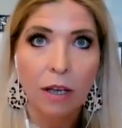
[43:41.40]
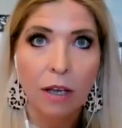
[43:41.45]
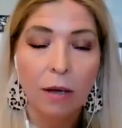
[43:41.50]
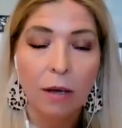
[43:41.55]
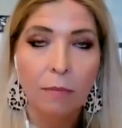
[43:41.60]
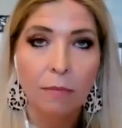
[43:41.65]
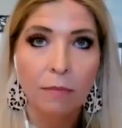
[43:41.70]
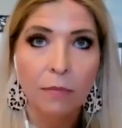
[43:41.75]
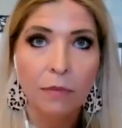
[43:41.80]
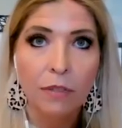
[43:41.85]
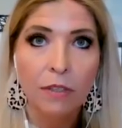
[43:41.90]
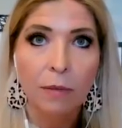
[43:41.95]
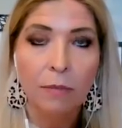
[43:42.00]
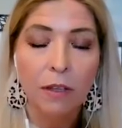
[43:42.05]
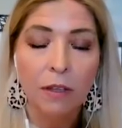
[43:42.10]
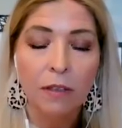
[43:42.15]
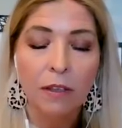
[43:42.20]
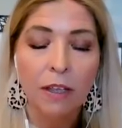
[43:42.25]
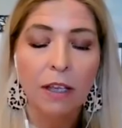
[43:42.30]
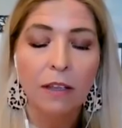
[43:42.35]
Um,
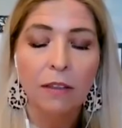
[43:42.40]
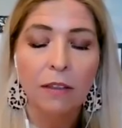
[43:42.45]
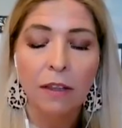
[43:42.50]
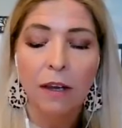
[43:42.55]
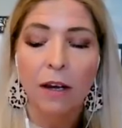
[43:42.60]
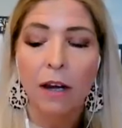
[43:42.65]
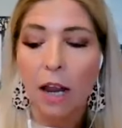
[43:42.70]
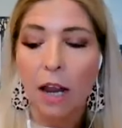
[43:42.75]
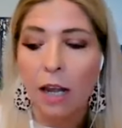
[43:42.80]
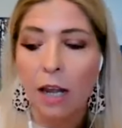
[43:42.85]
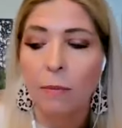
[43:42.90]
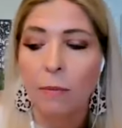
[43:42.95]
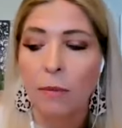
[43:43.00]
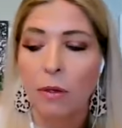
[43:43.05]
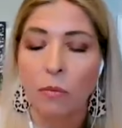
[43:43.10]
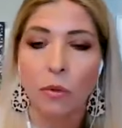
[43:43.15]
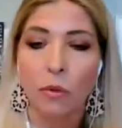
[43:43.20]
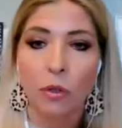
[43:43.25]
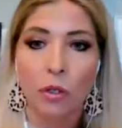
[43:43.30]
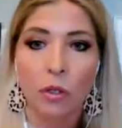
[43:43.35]
something that the
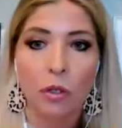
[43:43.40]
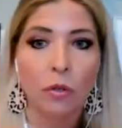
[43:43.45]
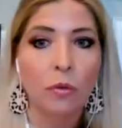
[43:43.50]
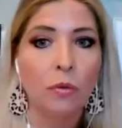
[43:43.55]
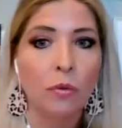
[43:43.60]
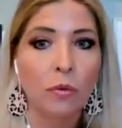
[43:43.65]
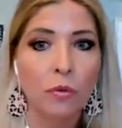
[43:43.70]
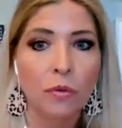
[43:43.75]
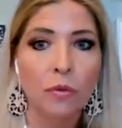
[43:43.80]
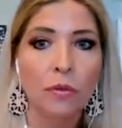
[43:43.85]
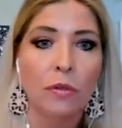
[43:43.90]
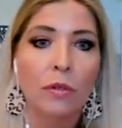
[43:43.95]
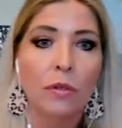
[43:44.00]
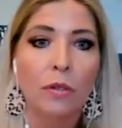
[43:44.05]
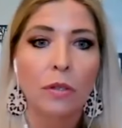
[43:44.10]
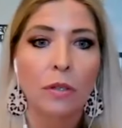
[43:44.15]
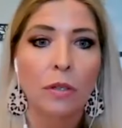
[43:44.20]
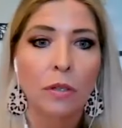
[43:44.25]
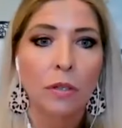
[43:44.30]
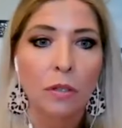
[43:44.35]
enemy will use
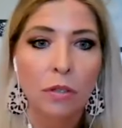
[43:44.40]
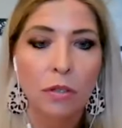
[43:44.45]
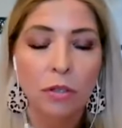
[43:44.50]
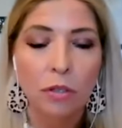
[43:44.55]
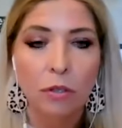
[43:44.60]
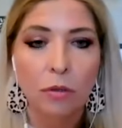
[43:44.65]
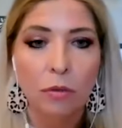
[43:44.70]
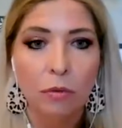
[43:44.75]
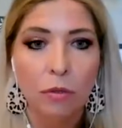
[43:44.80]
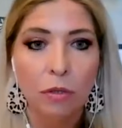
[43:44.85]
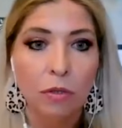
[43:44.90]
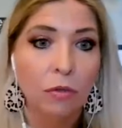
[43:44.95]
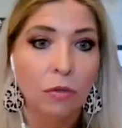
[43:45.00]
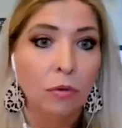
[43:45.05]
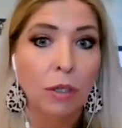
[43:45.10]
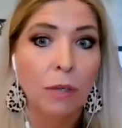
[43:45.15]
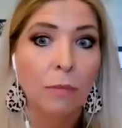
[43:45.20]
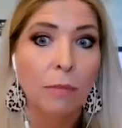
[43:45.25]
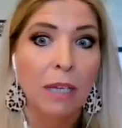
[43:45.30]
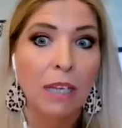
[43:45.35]
to
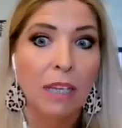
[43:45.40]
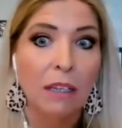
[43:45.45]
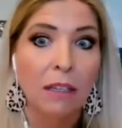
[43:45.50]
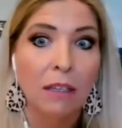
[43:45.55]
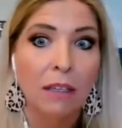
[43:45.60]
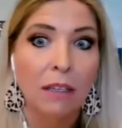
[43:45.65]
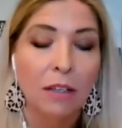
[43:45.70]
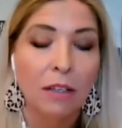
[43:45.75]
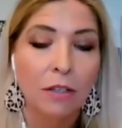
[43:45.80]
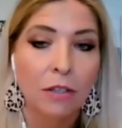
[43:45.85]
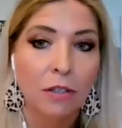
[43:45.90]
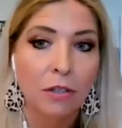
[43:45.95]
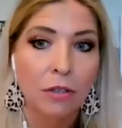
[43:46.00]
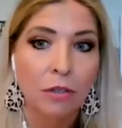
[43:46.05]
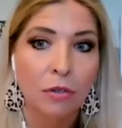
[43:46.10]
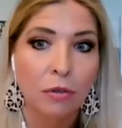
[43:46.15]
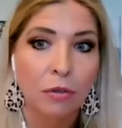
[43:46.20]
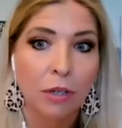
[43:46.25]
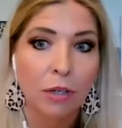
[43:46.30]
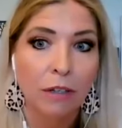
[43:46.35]
destroy me and to
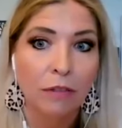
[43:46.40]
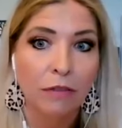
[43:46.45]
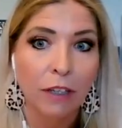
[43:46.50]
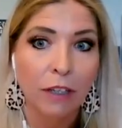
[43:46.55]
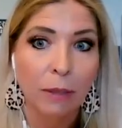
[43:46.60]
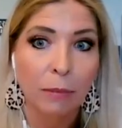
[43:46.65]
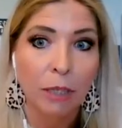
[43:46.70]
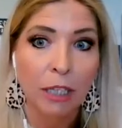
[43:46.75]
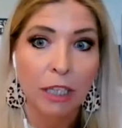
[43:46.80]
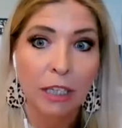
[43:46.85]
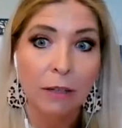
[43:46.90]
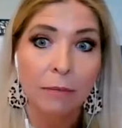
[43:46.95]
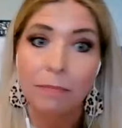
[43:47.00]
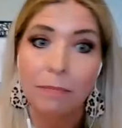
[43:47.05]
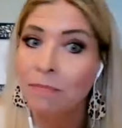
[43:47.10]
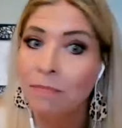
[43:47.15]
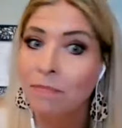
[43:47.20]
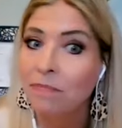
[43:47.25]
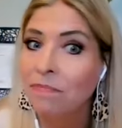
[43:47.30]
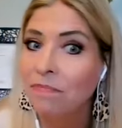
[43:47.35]
destroy our family.
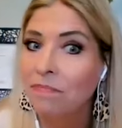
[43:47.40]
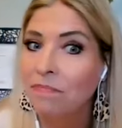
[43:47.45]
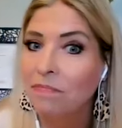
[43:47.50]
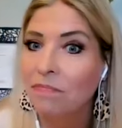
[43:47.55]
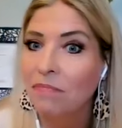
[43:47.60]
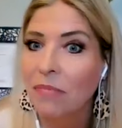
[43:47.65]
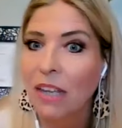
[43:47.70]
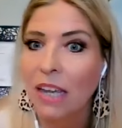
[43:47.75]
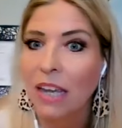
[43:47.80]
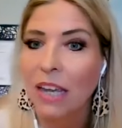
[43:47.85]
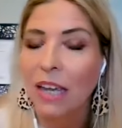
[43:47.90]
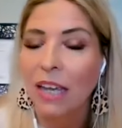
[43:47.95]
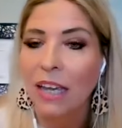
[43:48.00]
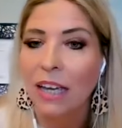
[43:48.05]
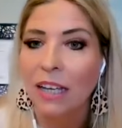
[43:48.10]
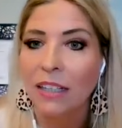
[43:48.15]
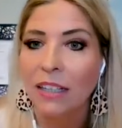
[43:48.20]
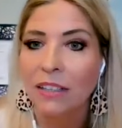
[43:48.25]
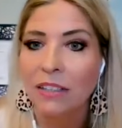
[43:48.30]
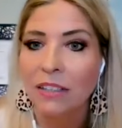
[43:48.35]

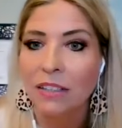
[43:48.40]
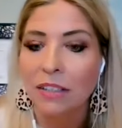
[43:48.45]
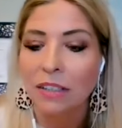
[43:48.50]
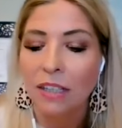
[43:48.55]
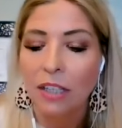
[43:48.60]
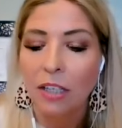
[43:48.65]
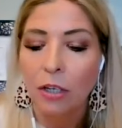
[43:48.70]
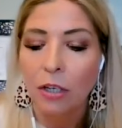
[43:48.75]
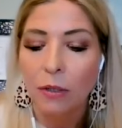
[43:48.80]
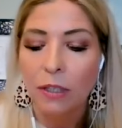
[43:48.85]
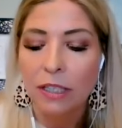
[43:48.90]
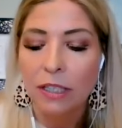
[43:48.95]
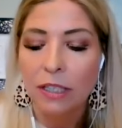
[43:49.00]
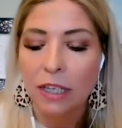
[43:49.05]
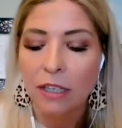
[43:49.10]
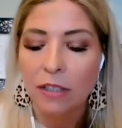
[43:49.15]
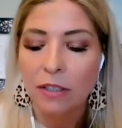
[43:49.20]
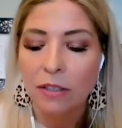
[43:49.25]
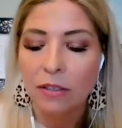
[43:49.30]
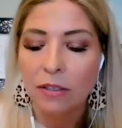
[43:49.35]
And, you know, it
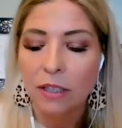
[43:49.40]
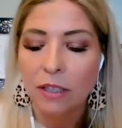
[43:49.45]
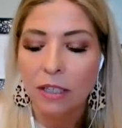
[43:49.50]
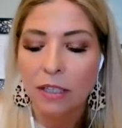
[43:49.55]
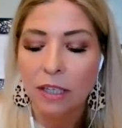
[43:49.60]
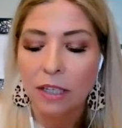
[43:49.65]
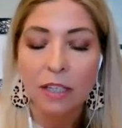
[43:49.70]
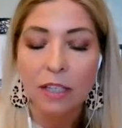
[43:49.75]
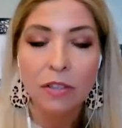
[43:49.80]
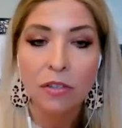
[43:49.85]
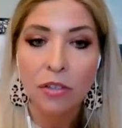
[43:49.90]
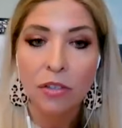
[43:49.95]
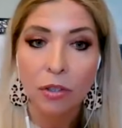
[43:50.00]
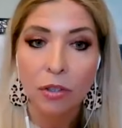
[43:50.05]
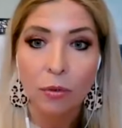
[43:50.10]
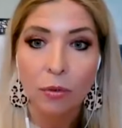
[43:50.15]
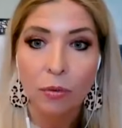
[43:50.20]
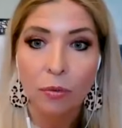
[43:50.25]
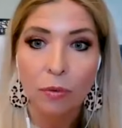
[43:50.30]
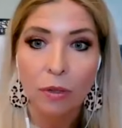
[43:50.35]
takes, it takes
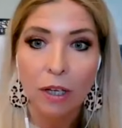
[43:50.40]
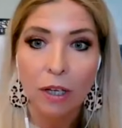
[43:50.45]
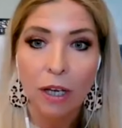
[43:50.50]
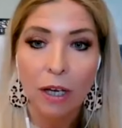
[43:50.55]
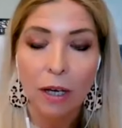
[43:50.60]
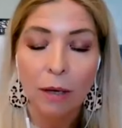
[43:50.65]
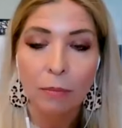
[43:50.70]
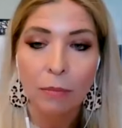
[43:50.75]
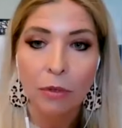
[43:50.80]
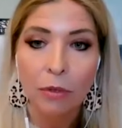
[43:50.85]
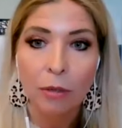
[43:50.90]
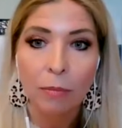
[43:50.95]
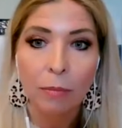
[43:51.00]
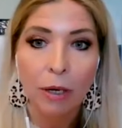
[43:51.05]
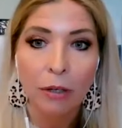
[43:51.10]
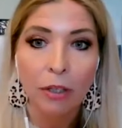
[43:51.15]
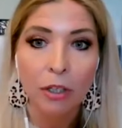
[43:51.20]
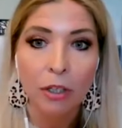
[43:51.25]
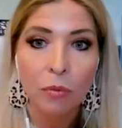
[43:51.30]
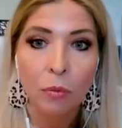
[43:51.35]
two. Um, your
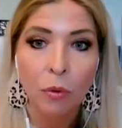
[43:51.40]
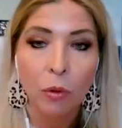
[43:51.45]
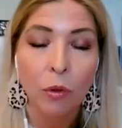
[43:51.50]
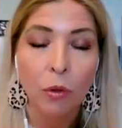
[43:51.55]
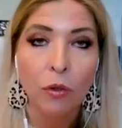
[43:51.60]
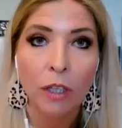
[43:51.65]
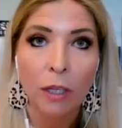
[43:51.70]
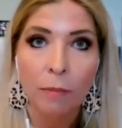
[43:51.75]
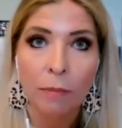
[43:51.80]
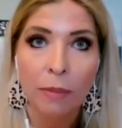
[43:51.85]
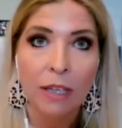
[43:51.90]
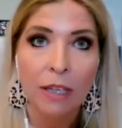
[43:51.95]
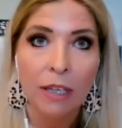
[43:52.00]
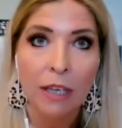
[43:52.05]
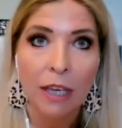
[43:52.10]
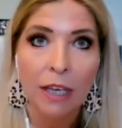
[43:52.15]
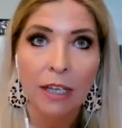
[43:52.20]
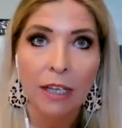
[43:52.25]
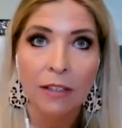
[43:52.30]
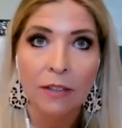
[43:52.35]
marriage will only
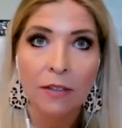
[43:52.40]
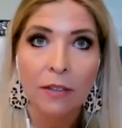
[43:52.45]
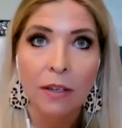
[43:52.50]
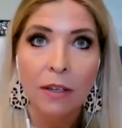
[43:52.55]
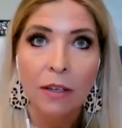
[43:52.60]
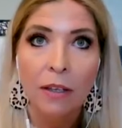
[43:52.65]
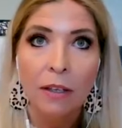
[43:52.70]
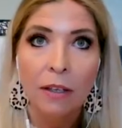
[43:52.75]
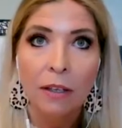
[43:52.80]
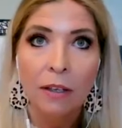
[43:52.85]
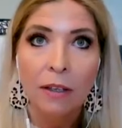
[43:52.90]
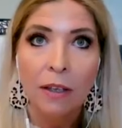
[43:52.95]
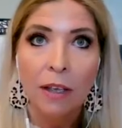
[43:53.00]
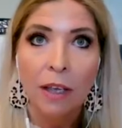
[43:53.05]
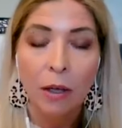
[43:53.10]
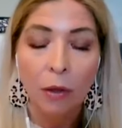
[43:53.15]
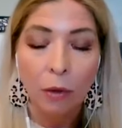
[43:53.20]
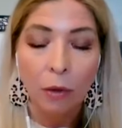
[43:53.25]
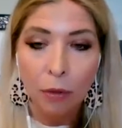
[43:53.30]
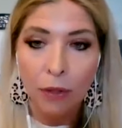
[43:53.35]
be as
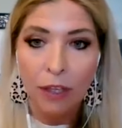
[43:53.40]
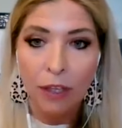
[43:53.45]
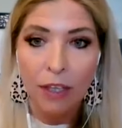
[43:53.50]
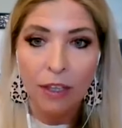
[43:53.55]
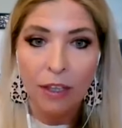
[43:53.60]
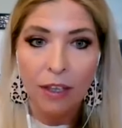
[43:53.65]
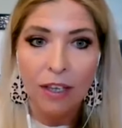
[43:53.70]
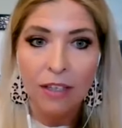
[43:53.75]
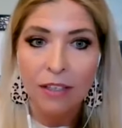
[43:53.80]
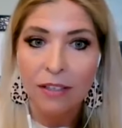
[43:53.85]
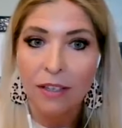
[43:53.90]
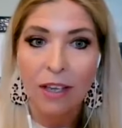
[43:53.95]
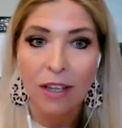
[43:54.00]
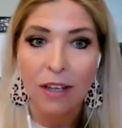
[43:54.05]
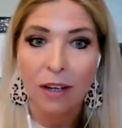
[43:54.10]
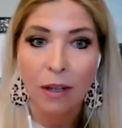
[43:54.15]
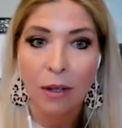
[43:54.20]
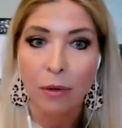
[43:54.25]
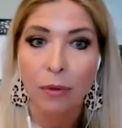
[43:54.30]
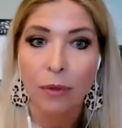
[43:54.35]
healthy as the
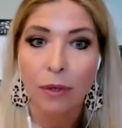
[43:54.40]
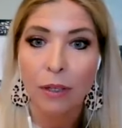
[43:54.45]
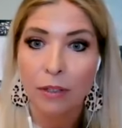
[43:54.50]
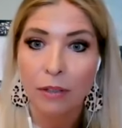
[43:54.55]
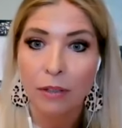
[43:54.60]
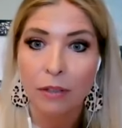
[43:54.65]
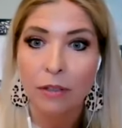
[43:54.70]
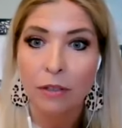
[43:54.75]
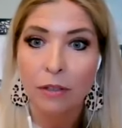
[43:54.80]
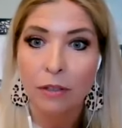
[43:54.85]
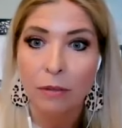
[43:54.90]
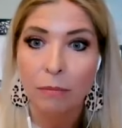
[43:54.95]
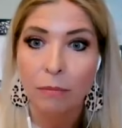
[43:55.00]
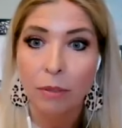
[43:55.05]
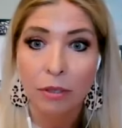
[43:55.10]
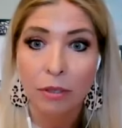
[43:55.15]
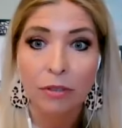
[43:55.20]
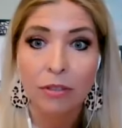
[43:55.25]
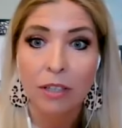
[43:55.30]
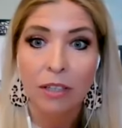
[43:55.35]
unhealthiest
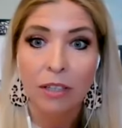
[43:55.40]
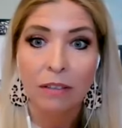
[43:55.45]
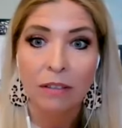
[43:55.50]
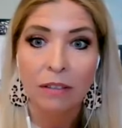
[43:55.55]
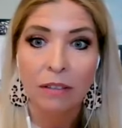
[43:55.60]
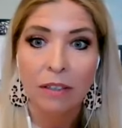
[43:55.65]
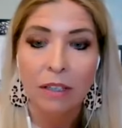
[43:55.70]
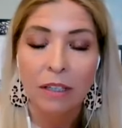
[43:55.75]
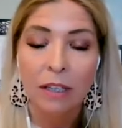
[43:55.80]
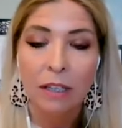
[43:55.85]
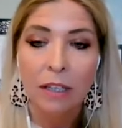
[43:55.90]
person.